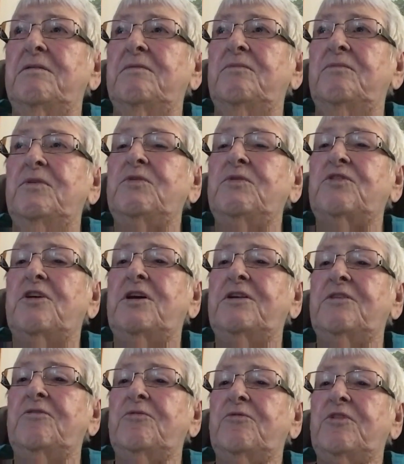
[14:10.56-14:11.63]
we were trying
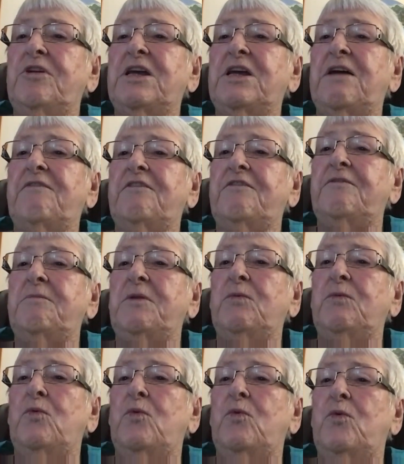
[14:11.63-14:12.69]
to recover from the
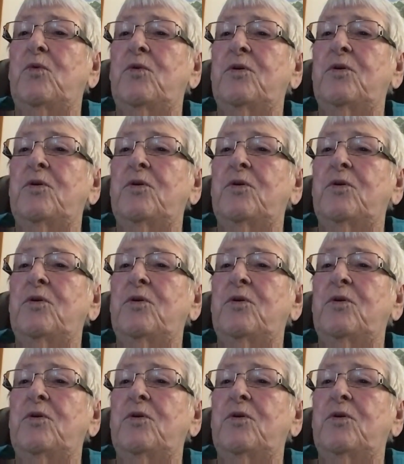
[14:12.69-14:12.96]
war,